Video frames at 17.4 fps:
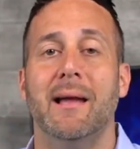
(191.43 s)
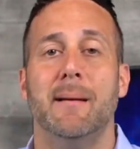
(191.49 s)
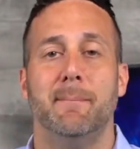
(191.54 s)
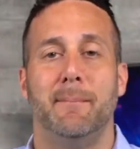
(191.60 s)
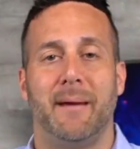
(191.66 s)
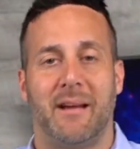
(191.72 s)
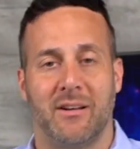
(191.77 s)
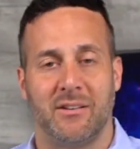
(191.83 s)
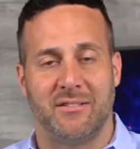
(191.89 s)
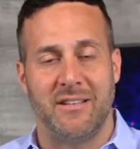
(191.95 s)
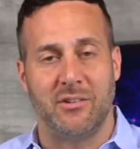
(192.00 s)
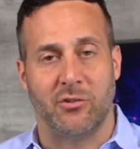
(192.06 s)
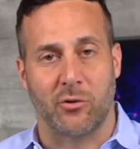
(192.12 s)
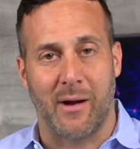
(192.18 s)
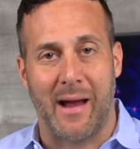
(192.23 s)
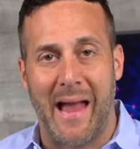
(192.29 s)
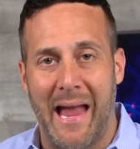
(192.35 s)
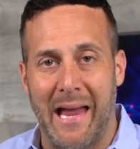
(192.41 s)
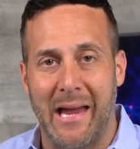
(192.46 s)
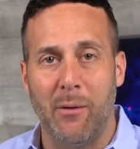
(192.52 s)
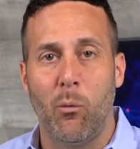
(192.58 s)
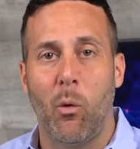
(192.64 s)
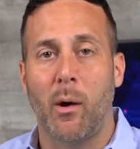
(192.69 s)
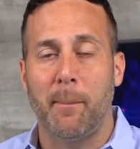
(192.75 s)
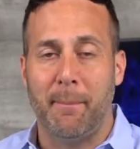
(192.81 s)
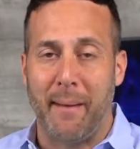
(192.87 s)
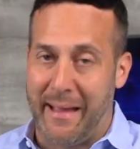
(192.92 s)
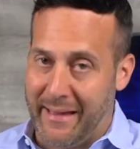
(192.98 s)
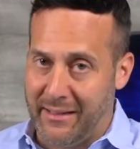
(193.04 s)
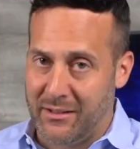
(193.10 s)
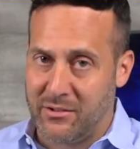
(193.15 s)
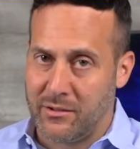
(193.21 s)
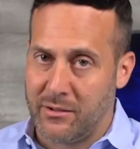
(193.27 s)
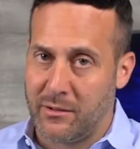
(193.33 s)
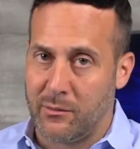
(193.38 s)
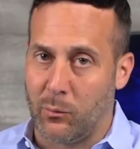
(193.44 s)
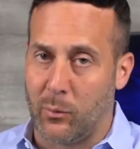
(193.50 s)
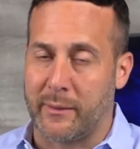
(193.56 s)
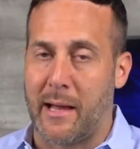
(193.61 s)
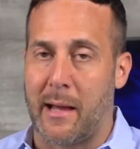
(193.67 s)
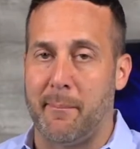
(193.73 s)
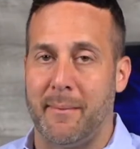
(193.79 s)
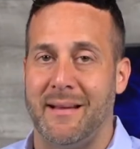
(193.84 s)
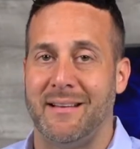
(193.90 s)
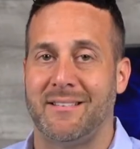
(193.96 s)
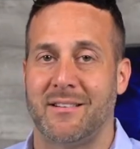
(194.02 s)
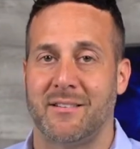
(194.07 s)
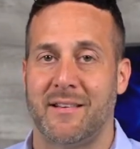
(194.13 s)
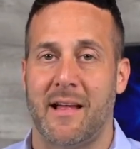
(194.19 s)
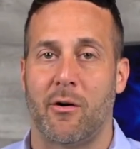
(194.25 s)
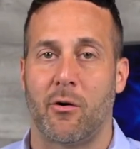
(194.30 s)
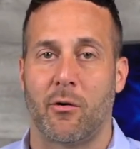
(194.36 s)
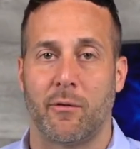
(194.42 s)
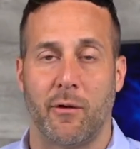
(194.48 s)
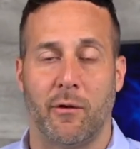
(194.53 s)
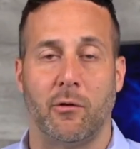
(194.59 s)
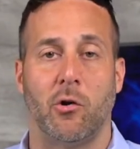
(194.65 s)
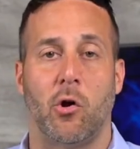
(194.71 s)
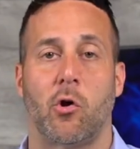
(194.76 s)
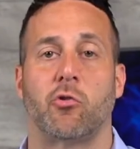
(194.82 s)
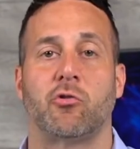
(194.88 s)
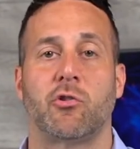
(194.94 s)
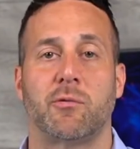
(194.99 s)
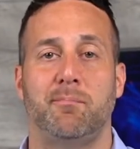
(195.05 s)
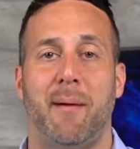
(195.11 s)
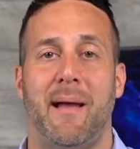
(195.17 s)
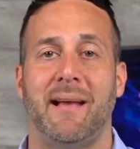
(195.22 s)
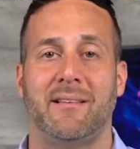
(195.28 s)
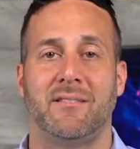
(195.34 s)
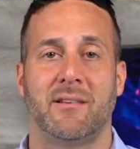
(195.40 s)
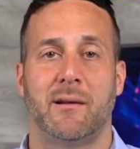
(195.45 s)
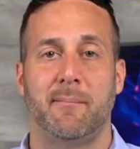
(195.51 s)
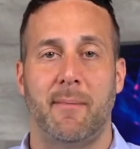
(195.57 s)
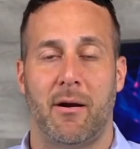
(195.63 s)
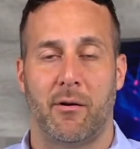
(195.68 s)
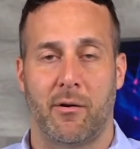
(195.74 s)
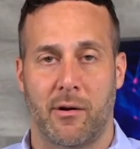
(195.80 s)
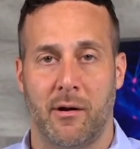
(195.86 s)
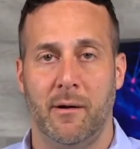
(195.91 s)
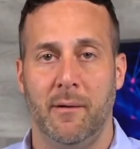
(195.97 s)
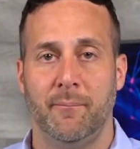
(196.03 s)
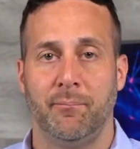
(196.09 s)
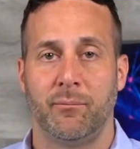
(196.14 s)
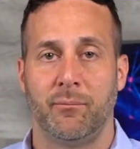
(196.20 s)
Because these are A1 banks. What that means is they are the largest banks in America.